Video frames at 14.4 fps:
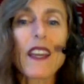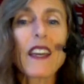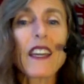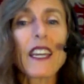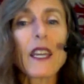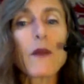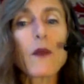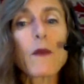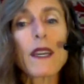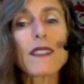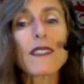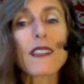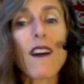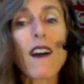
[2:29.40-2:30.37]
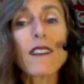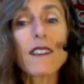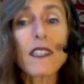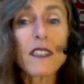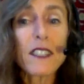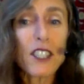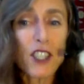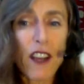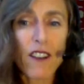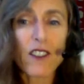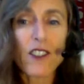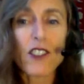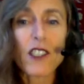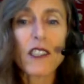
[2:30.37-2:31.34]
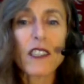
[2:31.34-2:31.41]
He remains constantly
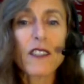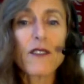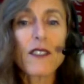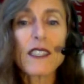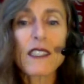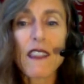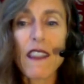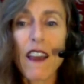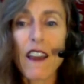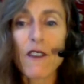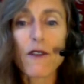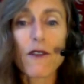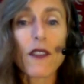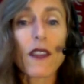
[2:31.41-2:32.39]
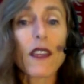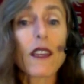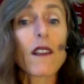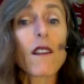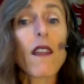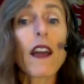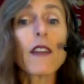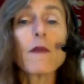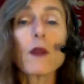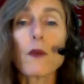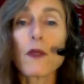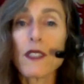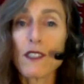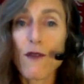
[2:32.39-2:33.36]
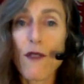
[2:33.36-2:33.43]
challenged to live his life in alignment
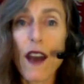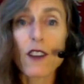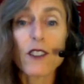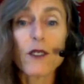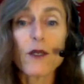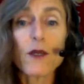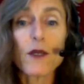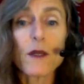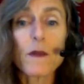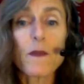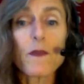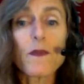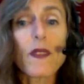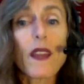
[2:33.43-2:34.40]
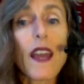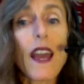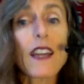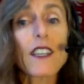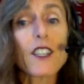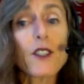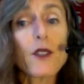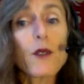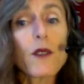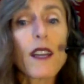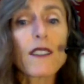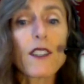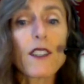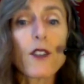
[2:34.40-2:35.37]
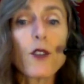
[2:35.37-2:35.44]
with his values and to
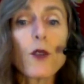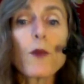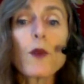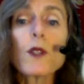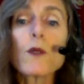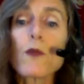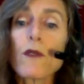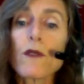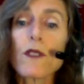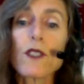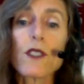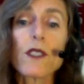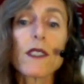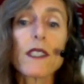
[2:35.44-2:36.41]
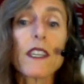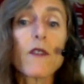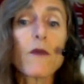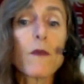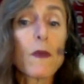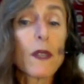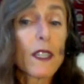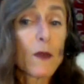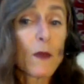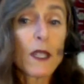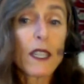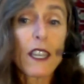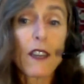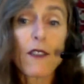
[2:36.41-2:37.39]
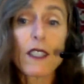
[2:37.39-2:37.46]
utilize the numerous privileges he has
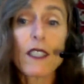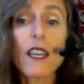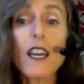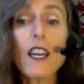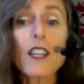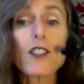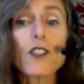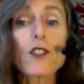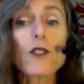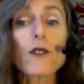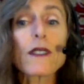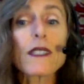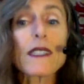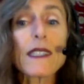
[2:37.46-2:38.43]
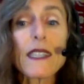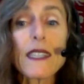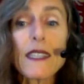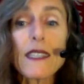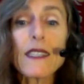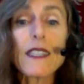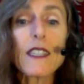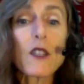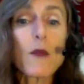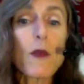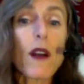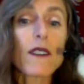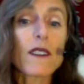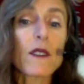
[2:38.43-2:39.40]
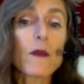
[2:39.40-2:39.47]
been given to turn seeds into
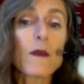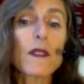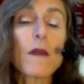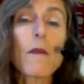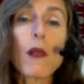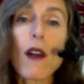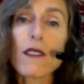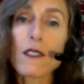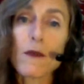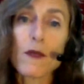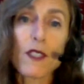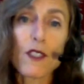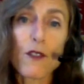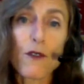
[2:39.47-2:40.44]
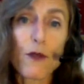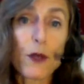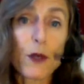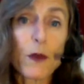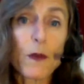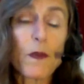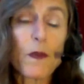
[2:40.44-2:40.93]
blossoms and blossoms into fruit.